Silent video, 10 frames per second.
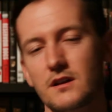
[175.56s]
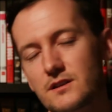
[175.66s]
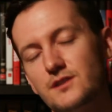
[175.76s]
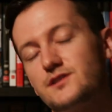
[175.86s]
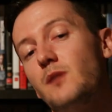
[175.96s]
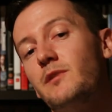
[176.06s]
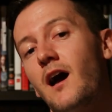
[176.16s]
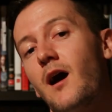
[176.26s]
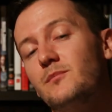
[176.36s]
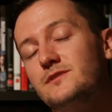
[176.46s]
So summing
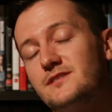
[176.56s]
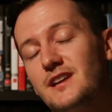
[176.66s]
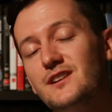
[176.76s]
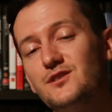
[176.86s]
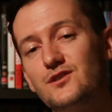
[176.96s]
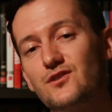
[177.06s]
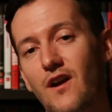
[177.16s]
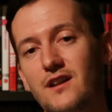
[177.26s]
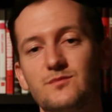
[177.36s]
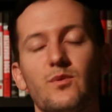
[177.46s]
up, T2
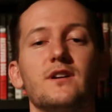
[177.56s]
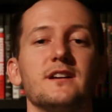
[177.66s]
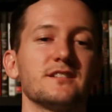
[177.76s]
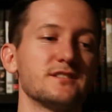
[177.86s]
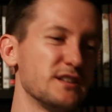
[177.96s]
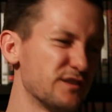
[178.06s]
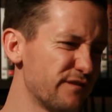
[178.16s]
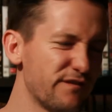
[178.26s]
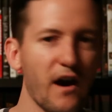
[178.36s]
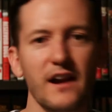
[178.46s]
Trainspotting. it's
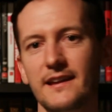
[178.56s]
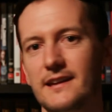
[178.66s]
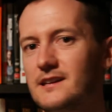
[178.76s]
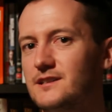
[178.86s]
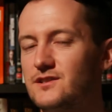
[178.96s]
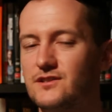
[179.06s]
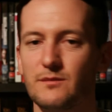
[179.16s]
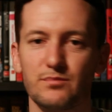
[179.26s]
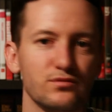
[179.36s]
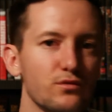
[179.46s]
funny, it's
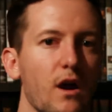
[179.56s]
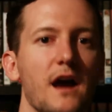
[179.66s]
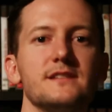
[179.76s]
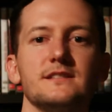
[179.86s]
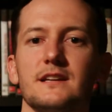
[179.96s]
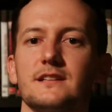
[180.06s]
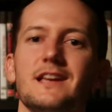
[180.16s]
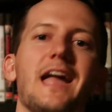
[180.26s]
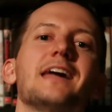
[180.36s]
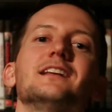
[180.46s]
surprising, it's
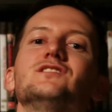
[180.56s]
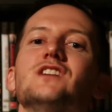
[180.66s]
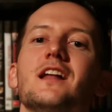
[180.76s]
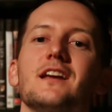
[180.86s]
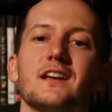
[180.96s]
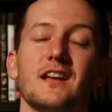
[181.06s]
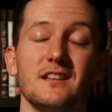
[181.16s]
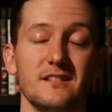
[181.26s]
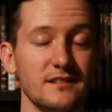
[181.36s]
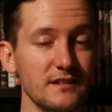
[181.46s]
energetic,
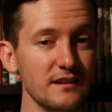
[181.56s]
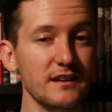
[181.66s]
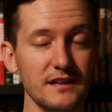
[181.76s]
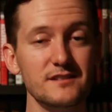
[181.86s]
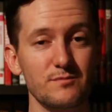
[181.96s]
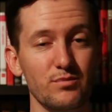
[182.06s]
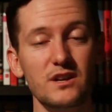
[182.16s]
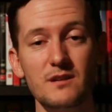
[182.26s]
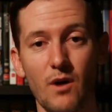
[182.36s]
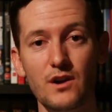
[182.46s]
and it's
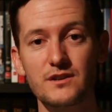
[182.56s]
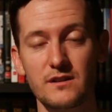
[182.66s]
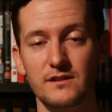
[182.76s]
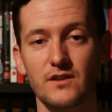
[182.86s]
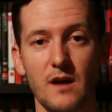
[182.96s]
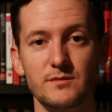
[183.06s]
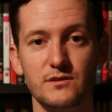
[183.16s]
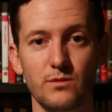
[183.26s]
pretty emotional at times as